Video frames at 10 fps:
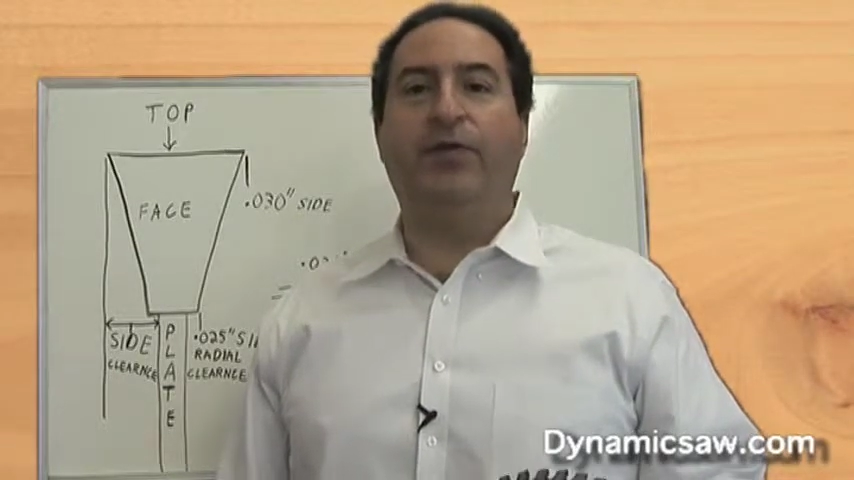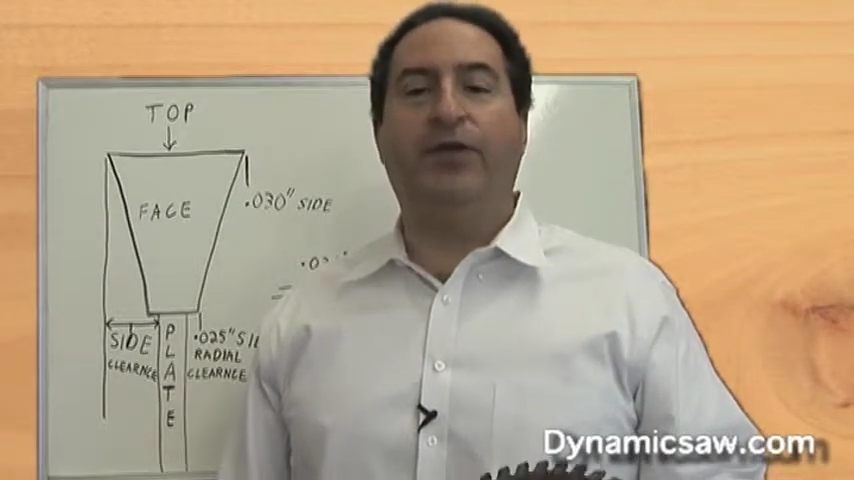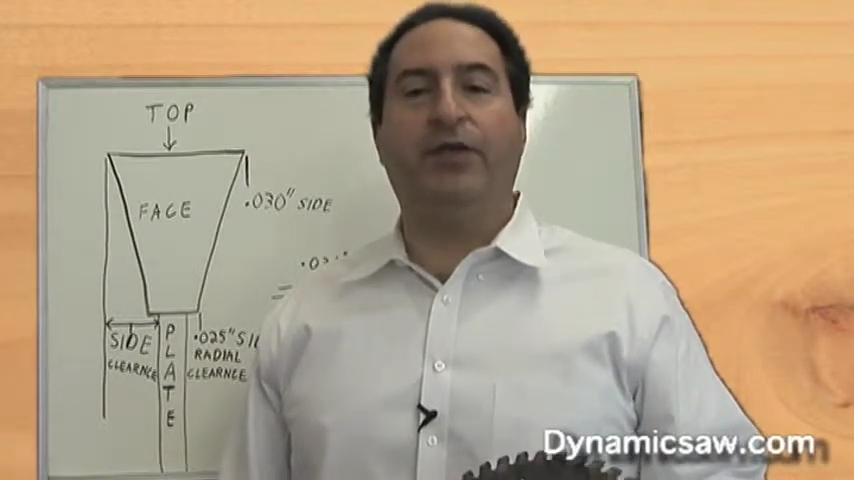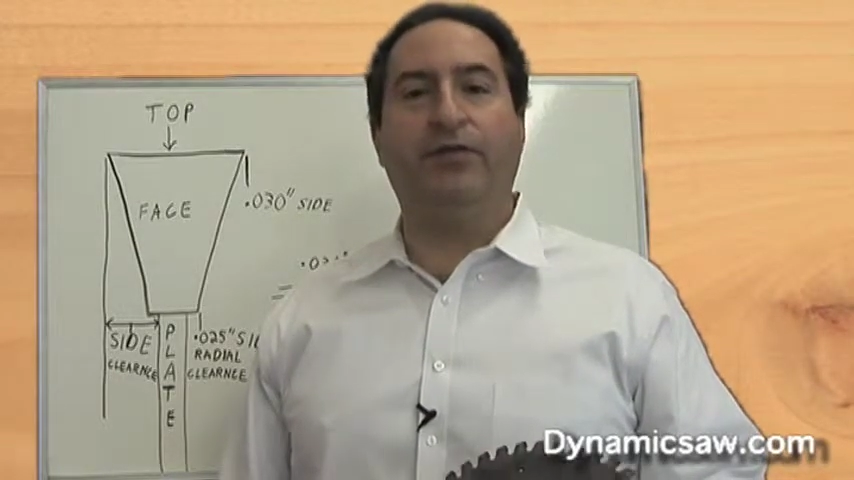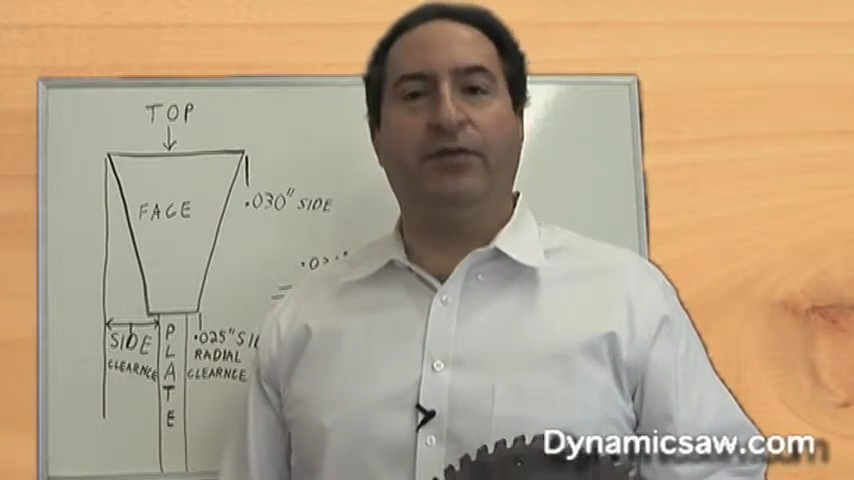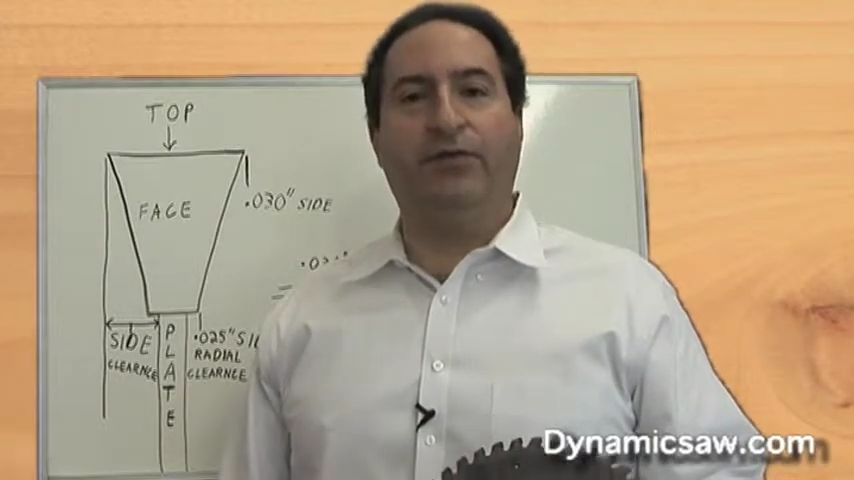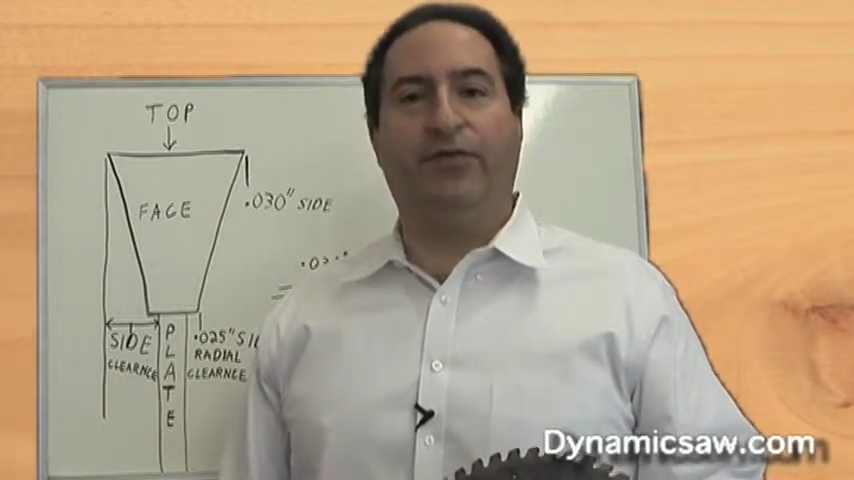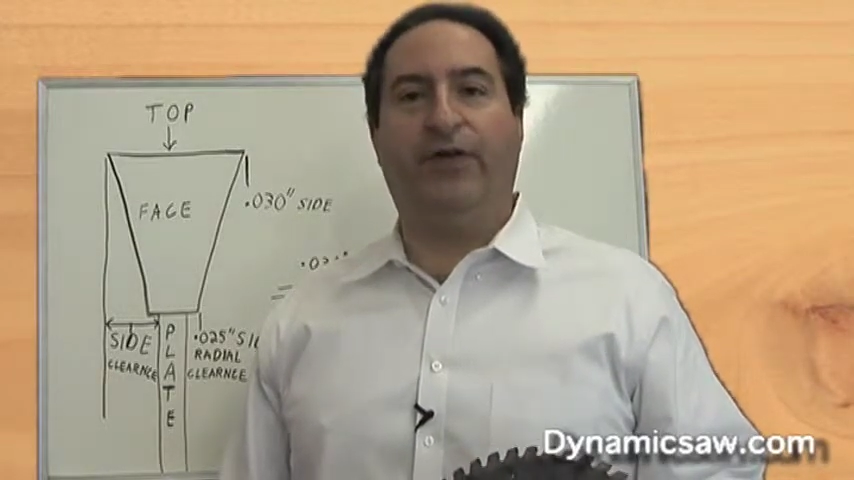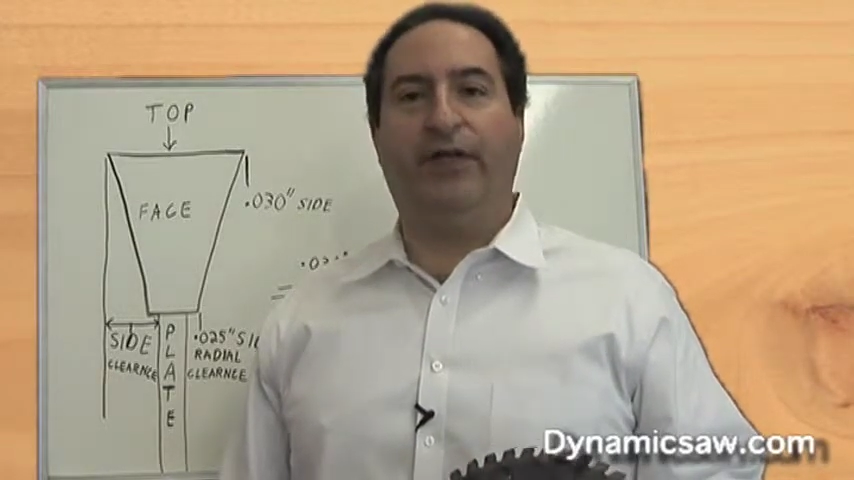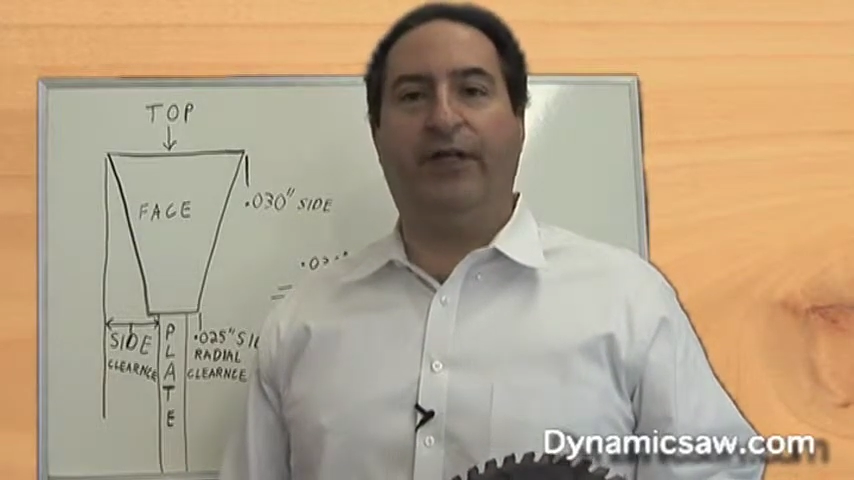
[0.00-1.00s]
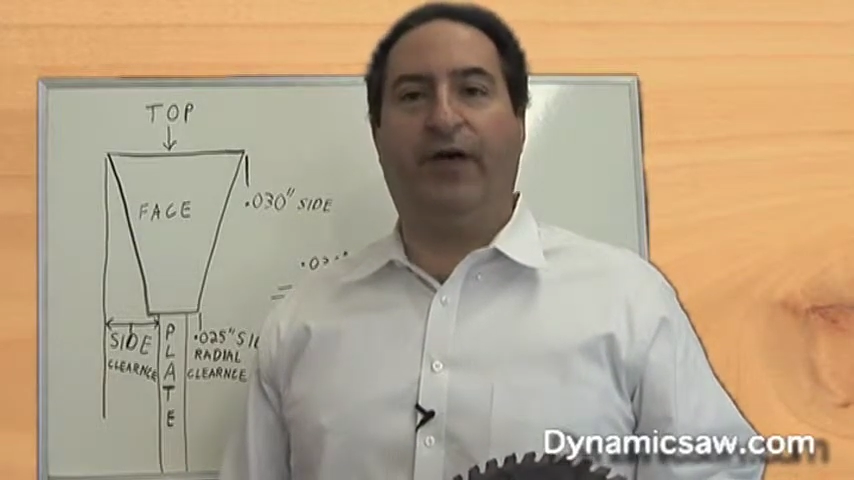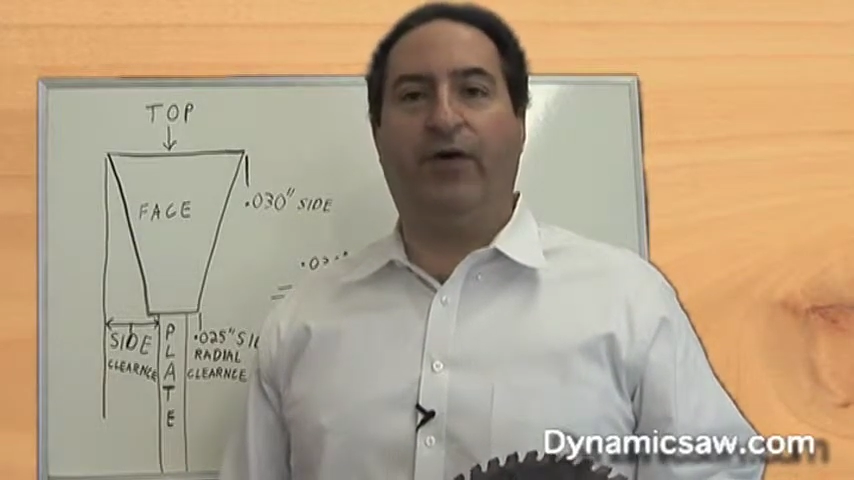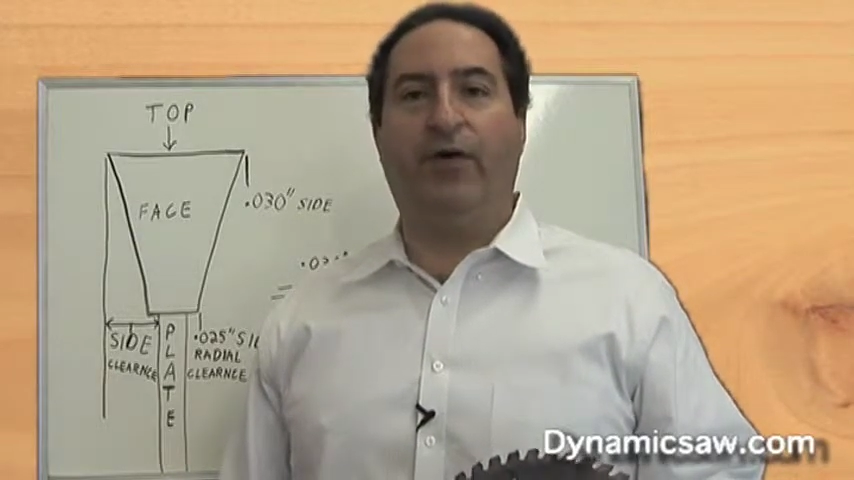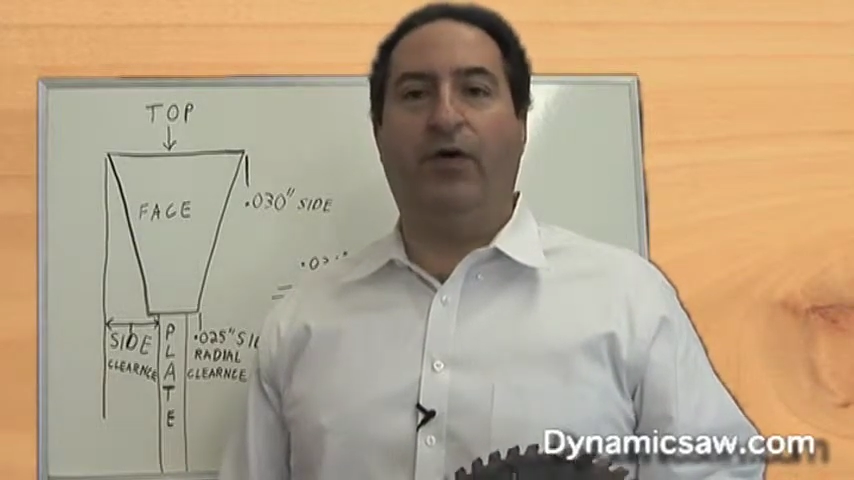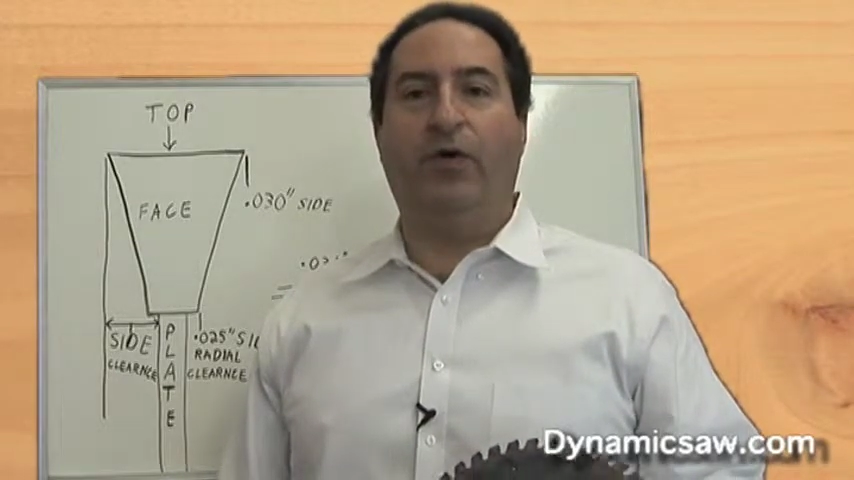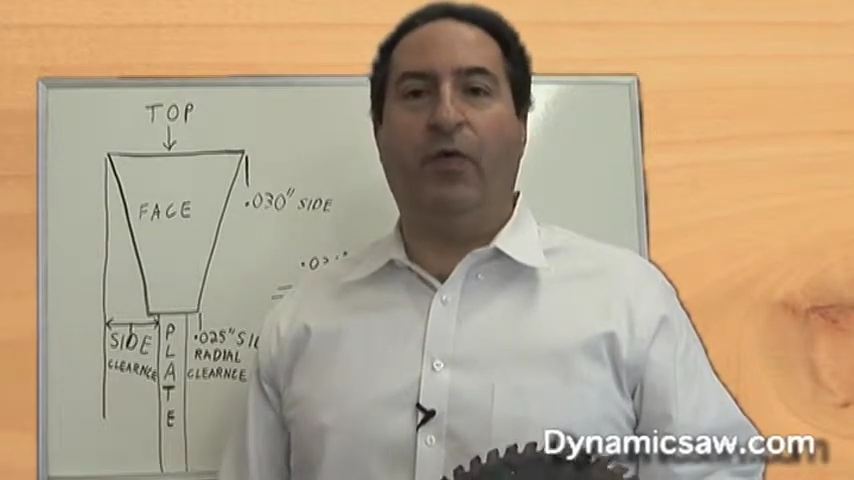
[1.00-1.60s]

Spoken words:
because you'll find out